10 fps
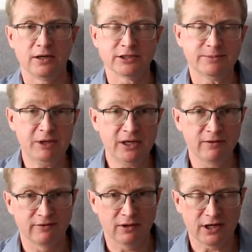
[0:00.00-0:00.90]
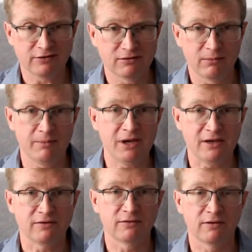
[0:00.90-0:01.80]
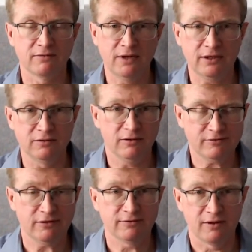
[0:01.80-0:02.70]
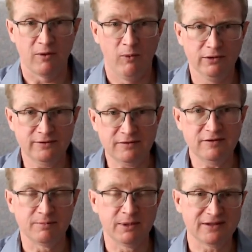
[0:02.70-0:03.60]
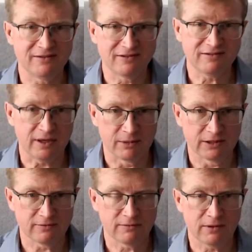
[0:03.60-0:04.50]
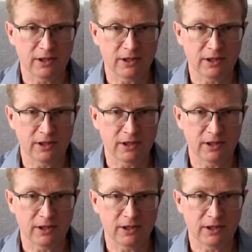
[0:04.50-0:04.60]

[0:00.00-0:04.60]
Speaking of your customer base, think not just in quantities, but in segments.